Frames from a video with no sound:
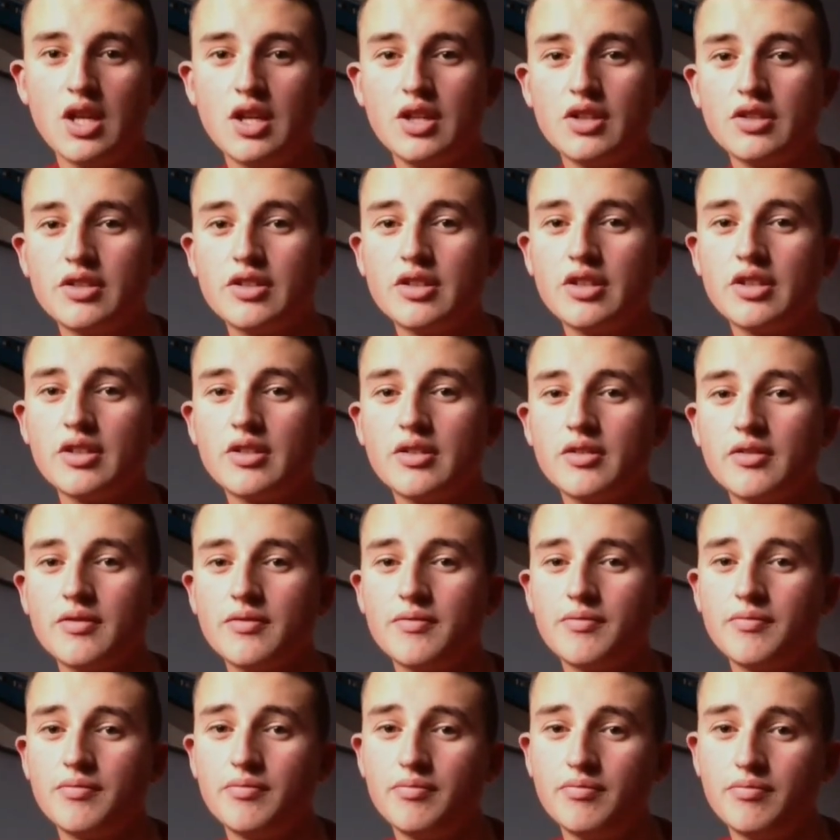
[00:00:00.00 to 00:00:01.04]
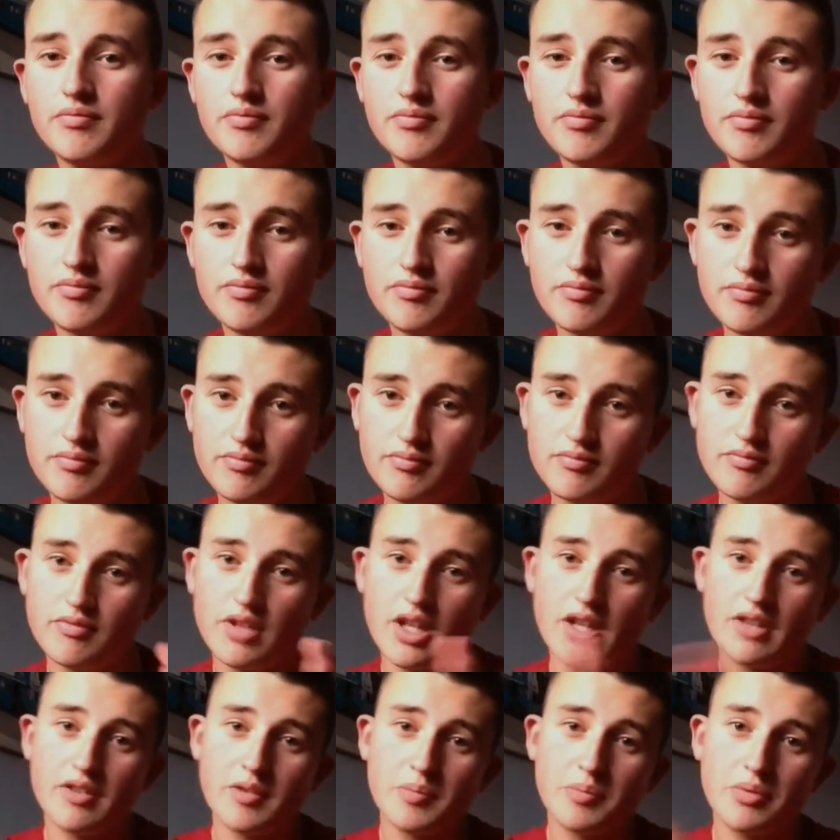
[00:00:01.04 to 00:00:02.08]
So,
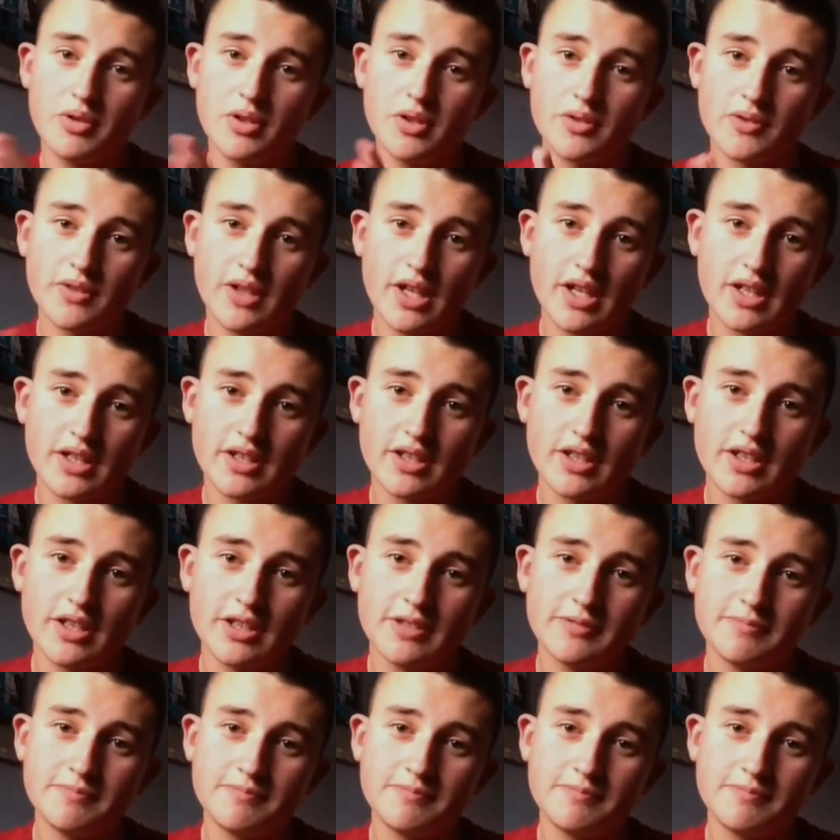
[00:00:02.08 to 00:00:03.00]
round of applause for that guy.